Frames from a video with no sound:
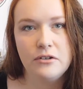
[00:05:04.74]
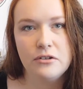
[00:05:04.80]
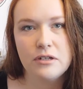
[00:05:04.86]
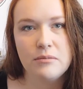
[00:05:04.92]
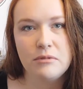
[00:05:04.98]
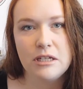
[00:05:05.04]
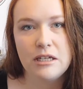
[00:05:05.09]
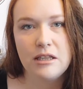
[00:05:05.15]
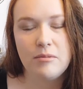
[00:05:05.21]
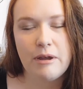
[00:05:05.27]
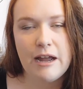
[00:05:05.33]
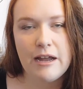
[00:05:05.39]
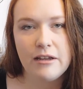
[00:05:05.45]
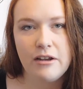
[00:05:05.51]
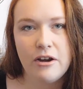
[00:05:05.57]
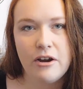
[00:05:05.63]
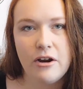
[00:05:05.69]
or something in the
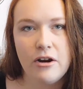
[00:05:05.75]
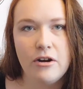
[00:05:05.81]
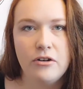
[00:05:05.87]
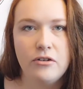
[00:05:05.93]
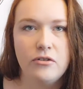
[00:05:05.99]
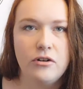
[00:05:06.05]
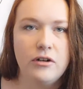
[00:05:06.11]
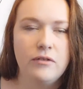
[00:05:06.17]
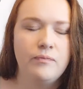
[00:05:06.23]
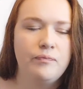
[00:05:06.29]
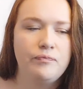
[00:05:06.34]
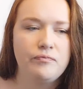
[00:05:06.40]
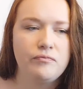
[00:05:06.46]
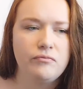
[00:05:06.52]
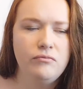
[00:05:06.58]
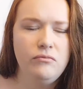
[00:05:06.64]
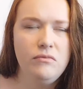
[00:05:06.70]
backyard or
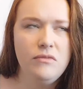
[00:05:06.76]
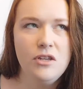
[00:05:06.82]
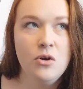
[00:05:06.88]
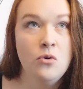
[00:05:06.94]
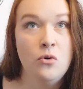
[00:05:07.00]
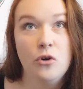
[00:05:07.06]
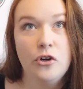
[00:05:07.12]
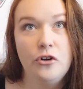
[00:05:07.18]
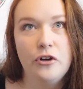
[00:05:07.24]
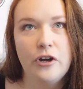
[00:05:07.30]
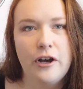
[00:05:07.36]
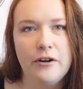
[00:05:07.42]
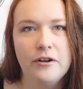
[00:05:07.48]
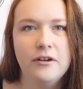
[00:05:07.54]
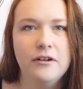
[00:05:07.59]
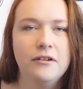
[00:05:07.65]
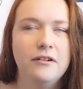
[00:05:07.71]
your
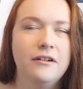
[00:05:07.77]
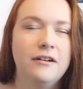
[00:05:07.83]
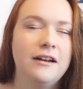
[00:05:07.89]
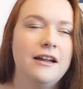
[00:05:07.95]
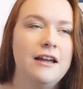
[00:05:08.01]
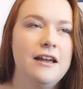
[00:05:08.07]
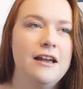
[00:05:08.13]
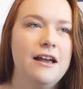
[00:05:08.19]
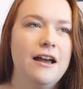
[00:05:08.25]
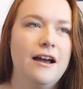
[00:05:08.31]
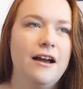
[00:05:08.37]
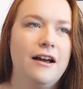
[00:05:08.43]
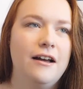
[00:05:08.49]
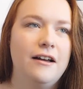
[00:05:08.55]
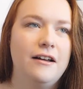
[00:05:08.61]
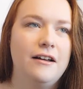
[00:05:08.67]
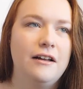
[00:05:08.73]
daughter.
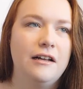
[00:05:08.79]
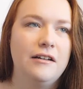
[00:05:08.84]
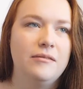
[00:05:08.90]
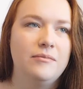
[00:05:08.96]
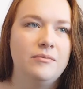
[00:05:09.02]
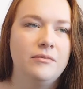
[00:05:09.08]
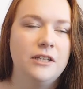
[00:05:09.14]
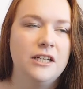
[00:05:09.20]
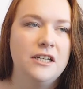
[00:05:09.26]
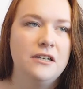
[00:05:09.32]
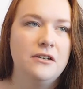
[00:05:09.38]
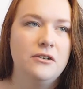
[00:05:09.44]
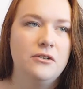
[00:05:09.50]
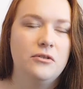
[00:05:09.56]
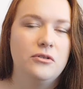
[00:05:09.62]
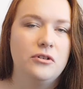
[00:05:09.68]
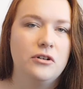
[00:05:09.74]
um,
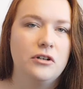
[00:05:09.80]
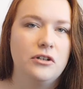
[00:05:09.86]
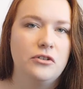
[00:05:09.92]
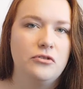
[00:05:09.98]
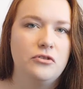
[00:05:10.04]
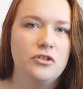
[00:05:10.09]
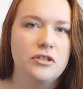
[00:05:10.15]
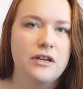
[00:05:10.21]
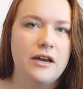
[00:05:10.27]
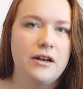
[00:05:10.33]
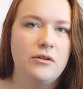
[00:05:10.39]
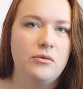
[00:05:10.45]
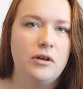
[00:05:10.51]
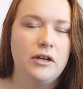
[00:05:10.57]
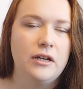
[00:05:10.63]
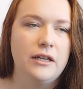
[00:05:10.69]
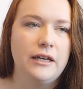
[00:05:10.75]
or you just kind of
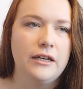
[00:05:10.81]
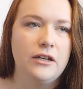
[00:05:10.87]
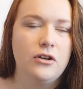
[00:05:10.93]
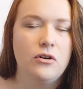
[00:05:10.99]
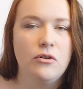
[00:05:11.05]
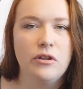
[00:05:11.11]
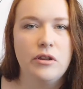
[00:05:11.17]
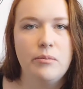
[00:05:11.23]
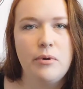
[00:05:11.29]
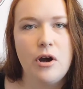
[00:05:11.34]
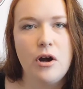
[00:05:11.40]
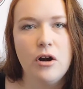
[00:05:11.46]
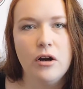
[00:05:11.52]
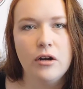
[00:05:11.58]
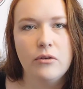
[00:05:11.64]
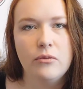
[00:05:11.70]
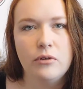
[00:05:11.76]
want to like go to the
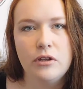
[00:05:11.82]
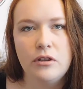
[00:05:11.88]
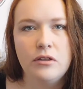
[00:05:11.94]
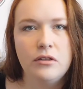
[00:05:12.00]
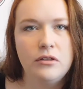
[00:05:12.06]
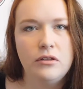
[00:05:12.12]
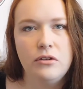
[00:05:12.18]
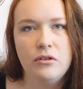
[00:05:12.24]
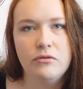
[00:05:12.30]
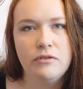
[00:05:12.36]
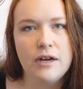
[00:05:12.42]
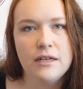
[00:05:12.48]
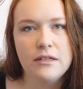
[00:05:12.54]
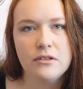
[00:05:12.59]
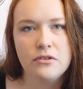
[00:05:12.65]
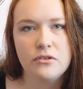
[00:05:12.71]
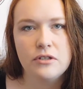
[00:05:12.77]
park with your
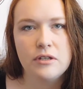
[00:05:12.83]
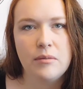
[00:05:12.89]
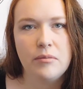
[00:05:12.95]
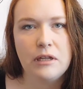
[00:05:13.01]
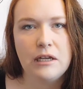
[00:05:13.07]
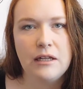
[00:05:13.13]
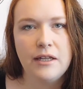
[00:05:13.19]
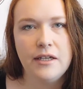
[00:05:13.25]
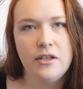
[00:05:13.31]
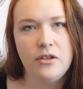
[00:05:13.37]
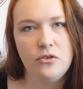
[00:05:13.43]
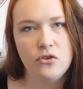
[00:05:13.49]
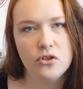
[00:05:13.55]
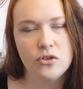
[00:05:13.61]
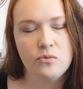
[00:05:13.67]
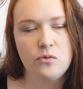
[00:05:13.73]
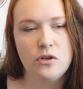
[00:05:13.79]
friends or something. Like you
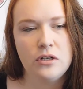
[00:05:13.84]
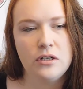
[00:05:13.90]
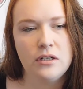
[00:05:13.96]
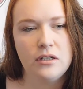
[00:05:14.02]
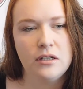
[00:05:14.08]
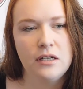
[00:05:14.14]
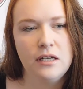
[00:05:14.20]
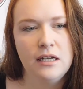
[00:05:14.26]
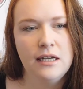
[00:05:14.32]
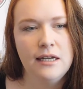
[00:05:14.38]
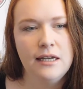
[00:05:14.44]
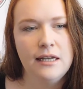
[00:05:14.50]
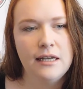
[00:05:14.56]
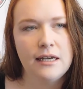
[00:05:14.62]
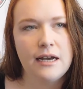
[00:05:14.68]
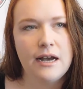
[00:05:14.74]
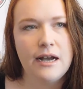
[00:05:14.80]
just want to
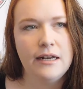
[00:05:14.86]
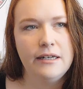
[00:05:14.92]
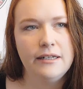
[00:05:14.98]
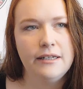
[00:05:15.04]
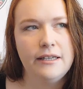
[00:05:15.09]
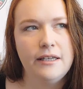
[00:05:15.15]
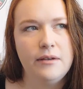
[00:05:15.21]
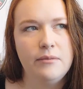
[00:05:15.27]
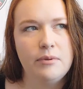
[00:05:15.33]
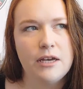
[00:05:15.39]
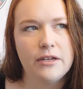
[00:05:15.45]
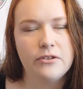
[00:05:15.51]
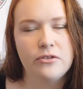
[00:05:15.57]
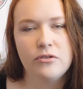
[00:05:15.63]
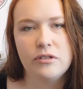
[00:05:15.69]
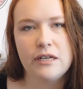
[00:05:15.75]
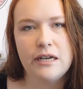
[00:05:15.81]
kind of keep
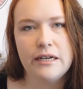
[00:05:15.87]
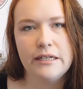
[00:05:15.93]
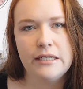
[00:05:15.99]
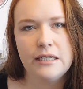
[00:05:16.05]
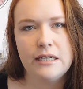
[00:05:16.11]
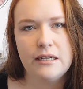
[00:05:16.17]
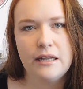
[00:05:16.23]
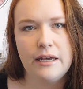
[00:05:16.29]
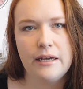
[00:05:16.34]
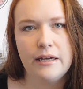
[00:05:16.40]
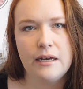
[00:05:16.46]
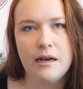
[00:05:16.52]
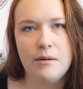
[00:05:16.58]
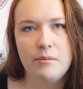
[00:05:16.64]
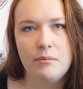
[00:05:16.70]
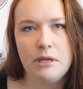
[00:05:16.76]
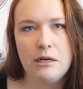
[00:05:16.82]
exercise to like
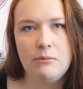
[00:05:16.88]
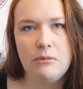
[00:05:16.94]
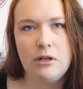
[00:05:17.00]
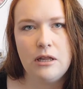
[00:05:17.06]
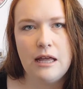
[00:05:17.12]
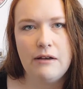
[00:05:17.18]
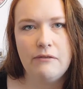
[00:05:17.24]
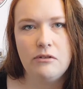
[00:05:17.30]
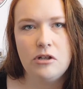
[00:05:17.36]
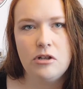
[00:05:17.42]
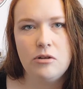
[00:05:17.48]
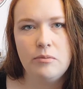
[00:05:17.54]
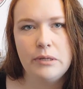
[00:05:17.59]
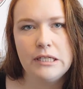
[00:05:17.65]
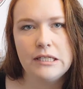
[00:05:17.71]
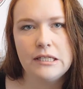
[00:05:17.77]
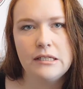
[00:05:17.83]
a minimal level
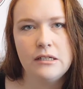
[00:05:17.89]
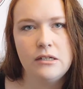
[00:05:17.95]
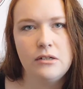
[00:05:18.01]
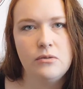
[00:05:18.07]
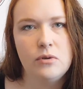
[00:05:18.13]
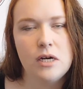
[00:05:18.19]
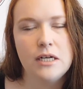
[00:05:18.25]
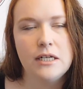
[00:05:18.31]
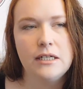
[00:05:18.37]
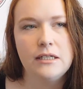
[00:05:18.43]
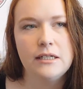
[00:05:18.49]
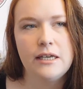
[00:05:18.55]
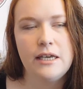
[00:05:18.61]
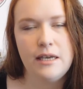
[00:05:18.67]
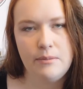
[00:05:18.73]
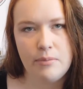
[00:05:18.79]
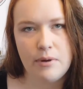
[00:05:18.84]
but still want to
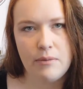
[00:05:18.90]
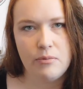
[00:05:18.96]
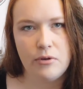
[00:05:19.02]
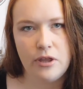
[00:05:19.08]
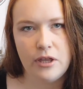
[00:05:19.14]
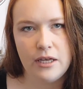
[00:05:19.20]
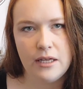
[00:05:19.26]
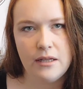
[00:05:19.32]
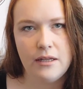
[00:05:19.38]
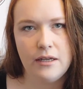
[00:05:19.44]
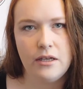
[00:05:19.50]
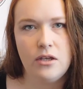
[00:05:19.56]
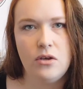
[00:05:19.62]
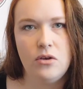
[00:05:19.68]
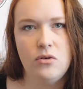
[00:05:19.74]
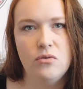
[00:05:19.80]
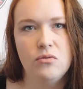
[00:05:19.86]
keep up with it.
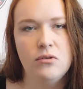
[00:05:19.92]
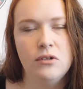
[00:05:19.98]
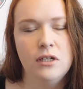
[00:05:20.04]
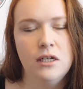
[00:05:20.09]
Like you're